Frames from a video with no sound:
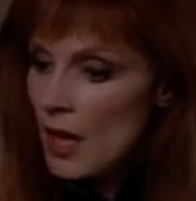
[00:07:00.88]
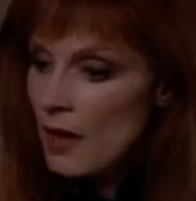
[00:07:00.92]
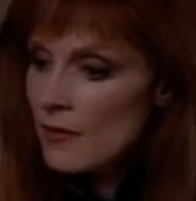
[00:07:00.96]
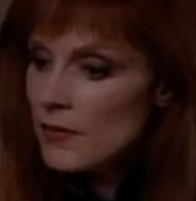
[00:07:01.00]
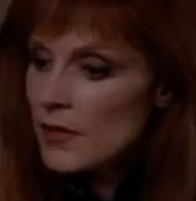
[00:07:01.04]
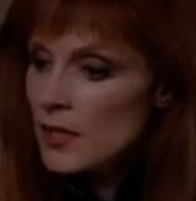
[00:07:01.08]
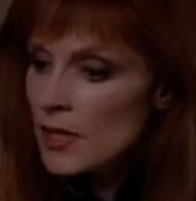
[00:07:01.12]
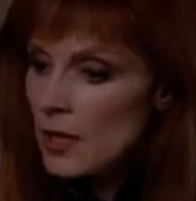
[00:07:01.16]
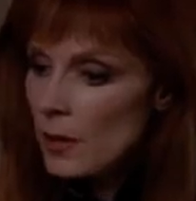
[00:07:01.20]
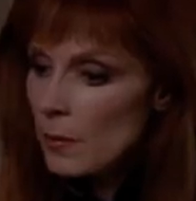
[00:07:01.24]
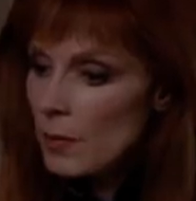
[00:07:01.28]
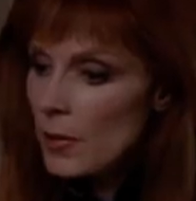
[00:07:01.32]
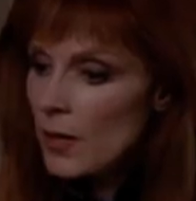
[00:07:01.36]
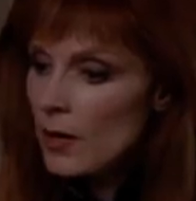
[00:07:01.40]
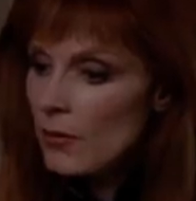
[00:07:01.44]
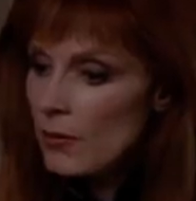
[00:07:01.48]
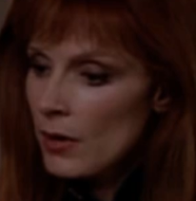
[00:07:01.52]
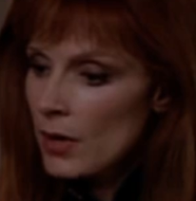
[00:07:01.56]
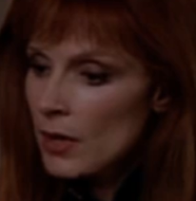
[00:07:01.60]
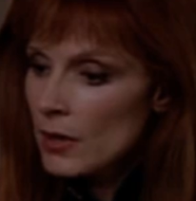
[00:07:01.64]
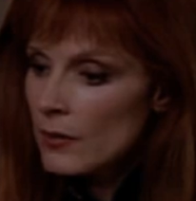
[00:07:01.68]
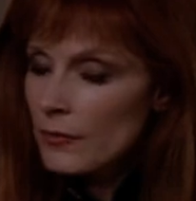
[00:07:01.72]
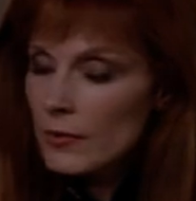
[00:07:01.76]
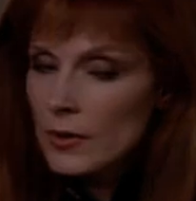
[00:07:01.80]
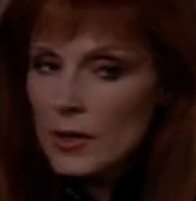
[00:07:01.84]
have sick bay
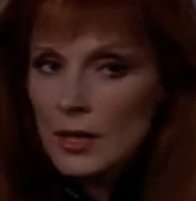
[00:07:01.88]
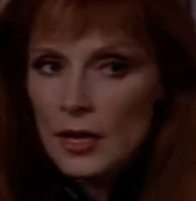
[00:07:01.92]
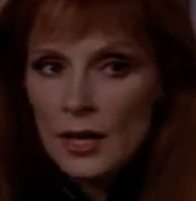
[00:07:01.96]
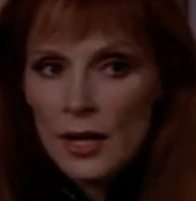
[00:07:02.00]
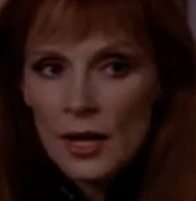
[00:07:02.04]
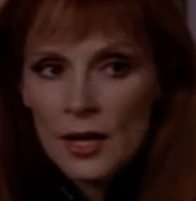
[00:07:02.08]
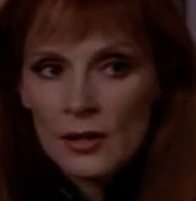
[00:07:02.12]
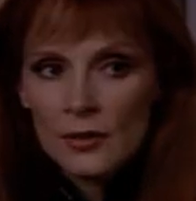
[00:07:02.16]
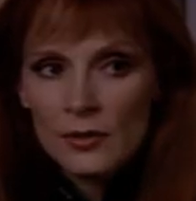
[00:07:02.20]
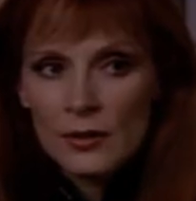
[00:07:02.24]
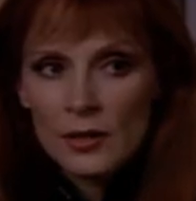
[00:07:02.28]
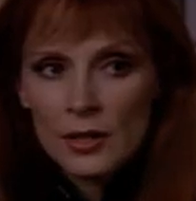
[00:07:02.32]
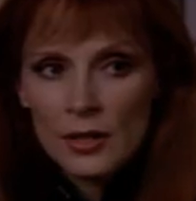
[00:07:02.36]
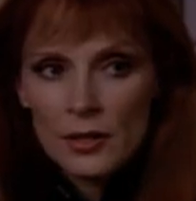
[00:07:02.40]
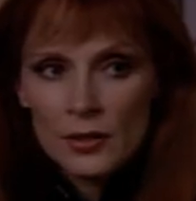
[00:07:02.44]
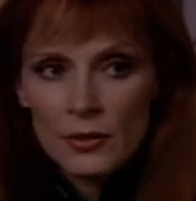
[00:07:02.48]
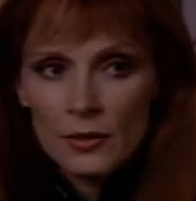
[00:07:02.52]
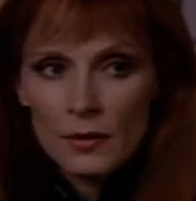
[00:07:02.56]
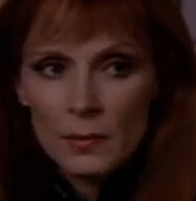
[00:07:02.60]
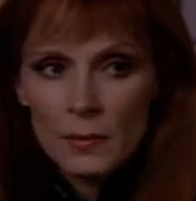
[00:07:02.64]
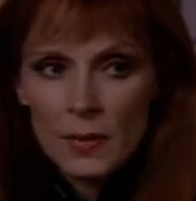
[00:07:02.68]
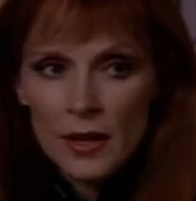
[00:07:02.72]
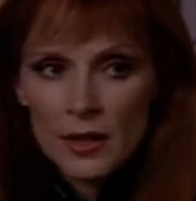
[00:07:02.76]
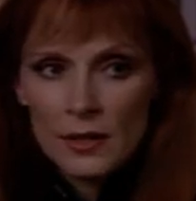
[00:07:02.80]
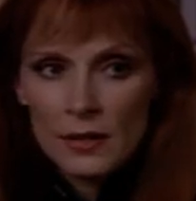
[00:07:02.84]
ready for the casualties
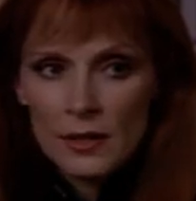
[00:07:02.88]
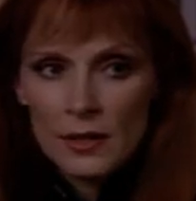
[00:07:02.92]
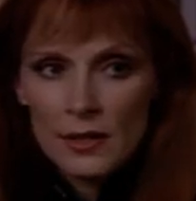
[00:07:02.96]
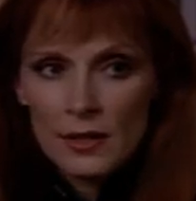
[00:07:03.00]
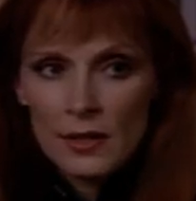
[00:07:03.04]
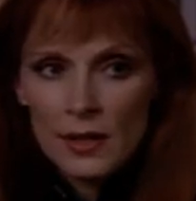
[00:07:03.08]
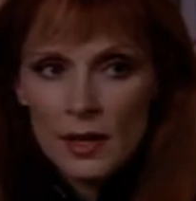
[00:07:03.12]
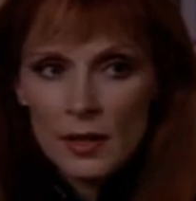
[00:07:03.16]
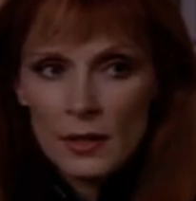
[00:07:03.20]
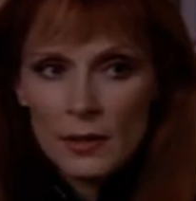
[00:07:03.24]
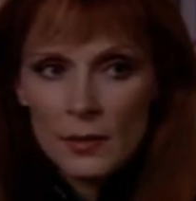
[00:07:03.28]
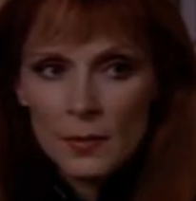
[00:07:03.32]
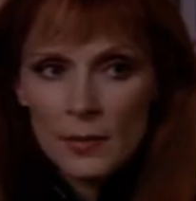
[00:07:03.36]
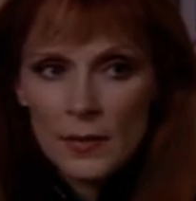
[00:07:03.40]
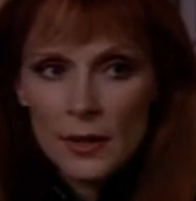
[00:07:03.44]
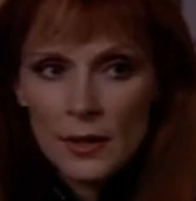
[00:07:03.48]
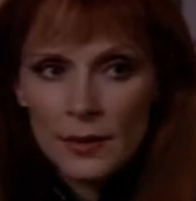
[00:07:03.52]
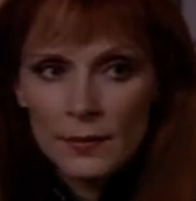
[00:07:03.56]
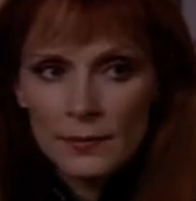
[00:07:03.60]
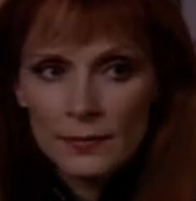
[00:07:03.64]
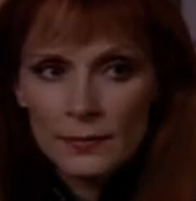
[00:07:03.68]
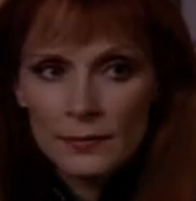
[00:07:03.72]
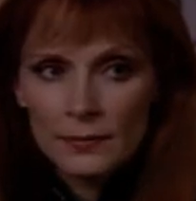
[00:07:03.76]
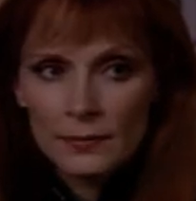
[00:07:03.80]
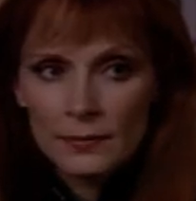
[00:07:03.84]
you're about to send me.